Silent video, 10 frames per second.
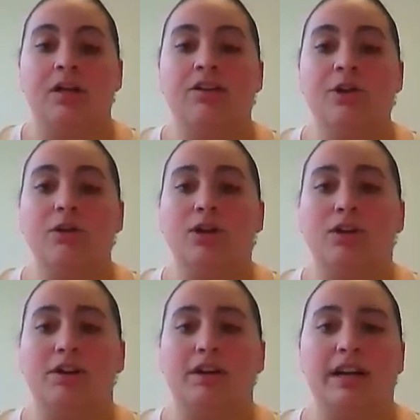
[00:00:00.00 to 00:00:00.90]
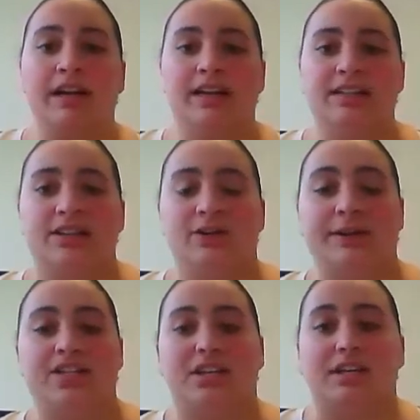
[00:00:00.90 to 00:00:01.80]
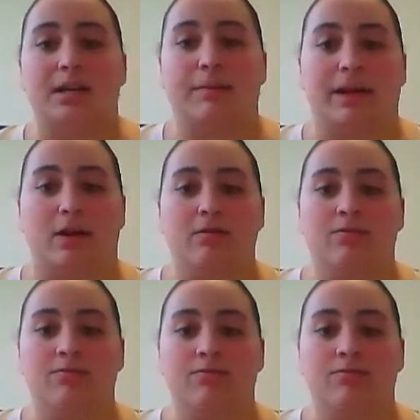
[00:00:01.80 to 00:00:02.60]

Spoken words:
no longer in consideration email,